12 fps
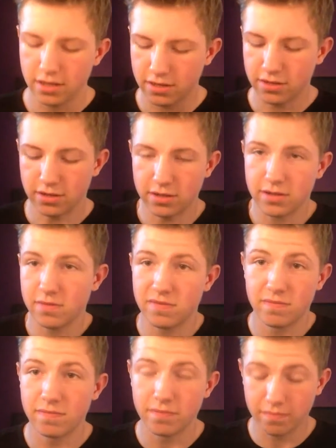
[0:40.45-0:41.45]
just
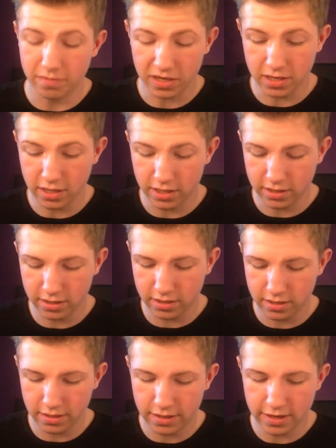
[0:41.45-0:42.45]
because.
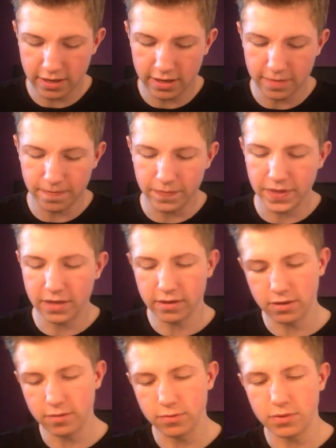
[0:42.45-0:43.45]
It
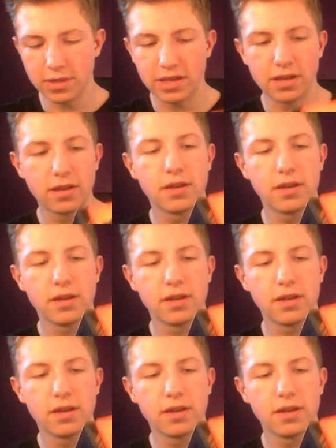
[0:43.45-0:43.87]
comes with the